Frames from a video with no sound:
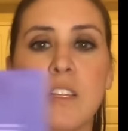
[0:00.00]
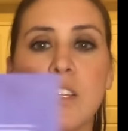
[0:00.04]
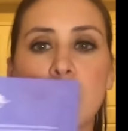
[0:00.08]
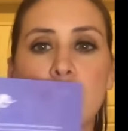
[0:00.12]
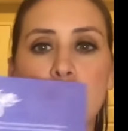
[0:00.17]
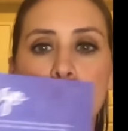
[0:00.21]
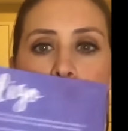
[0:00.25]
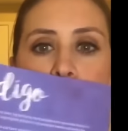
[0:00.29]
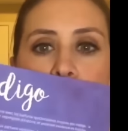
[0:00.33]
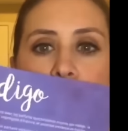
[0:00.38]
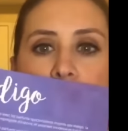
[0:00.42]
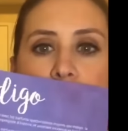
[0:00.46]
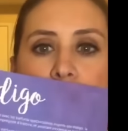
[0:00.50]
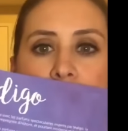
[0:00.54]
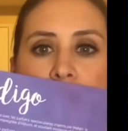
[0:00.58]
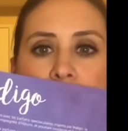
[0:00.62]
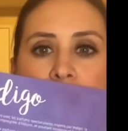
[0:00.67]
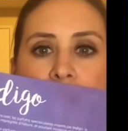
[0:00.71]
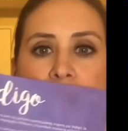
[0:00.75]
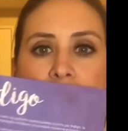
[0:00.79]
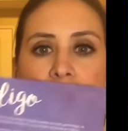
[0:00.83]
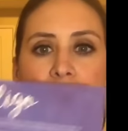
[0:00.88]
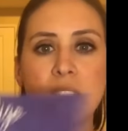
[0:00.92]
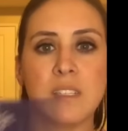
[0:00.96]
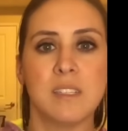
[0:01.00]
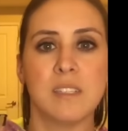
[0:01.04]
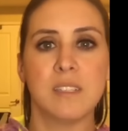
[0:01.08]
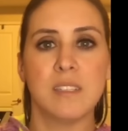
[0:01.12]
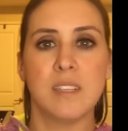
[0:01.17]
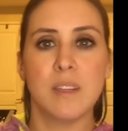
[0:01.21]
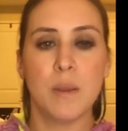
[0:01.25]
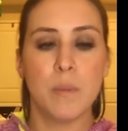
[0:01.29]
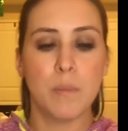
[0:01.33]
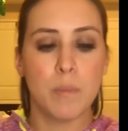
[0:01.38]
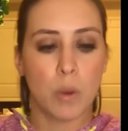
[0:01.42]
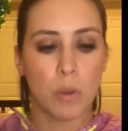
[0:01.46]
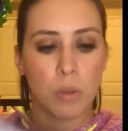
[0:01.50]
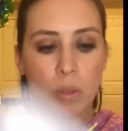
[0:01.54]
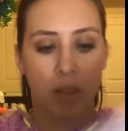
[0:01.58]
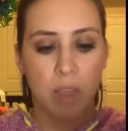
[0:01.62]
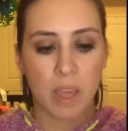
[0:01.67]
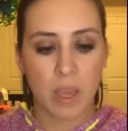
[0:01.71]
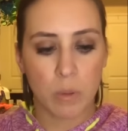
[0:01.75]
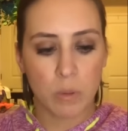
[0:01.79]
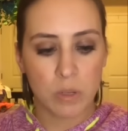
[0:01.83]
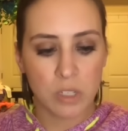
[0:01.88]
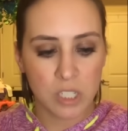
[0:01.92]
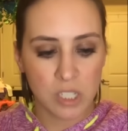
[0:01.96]
the descriptions in both
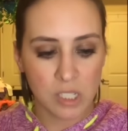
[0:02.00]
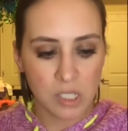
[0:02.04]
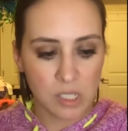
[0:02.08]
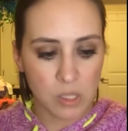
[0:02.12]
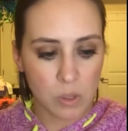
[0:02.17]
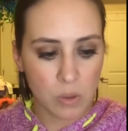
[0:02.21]
languages,